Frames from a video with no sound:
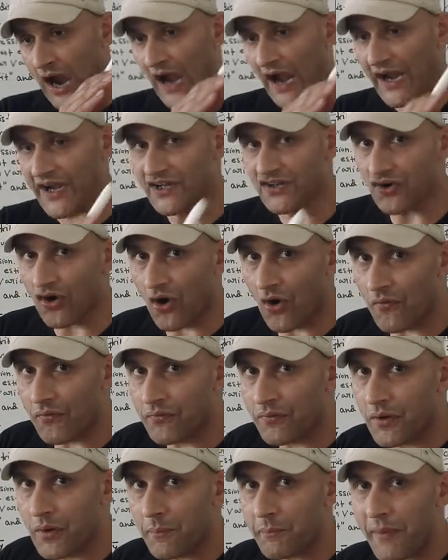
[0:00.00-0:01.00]
height
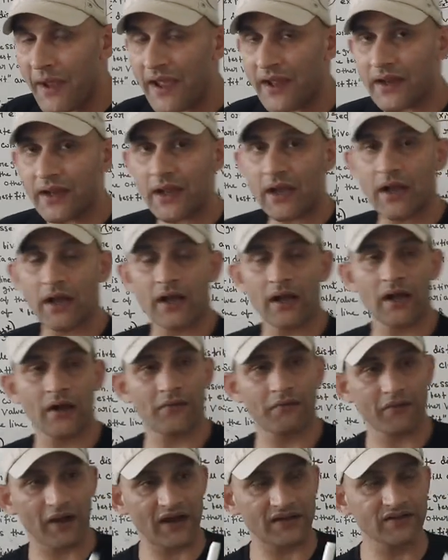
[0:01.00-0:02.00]
of
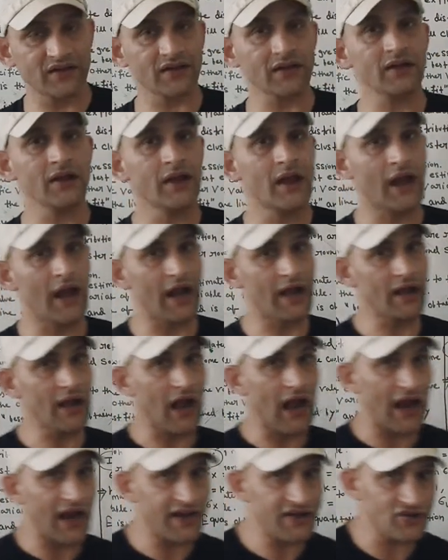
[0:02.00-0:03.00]
father and
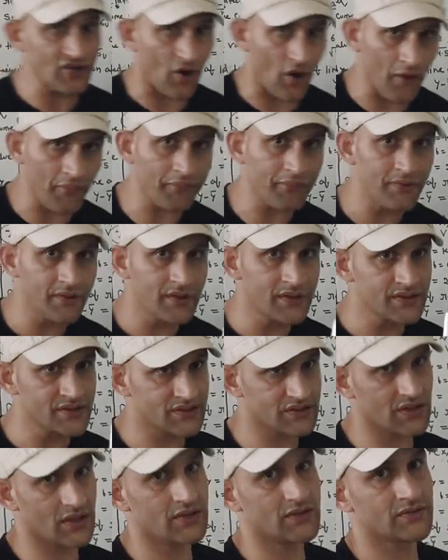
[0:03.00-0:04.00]
height of
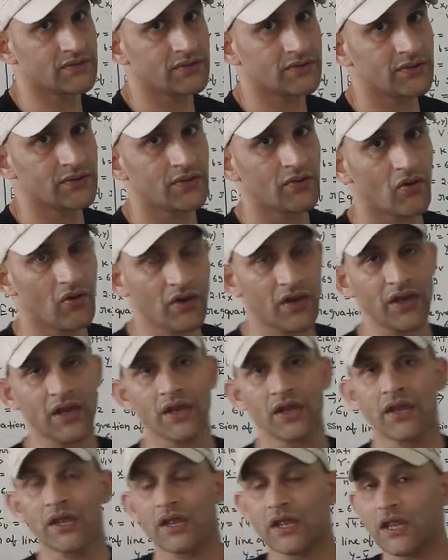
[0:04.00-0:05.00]
son.
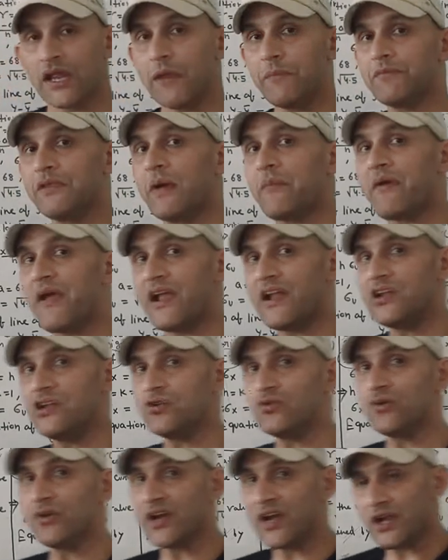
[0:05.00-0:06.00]
Okay, if the
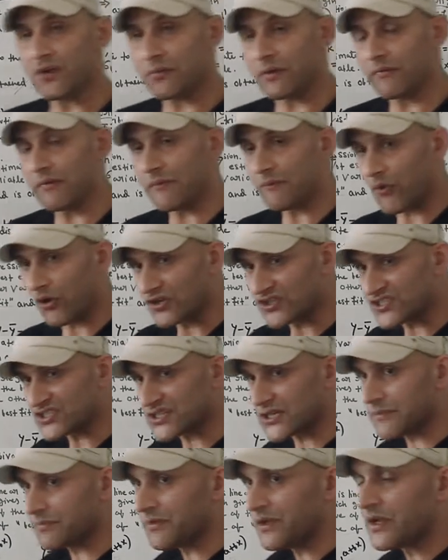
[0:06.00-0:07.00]
value it will be
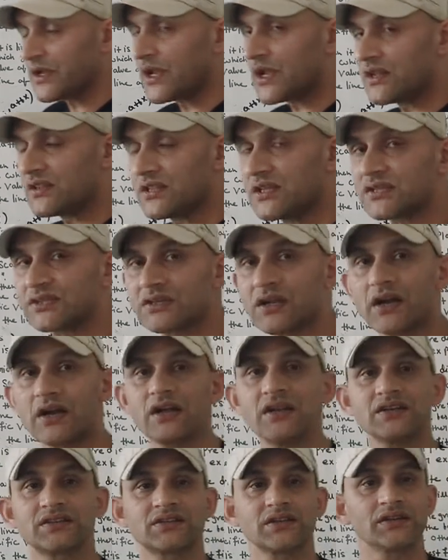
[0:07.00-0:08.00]
positive in this
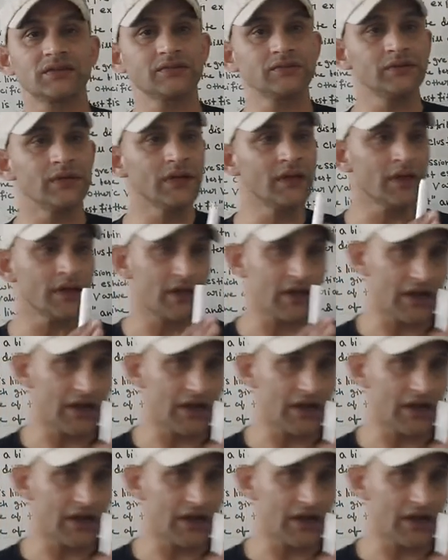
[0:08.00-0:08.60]
condition,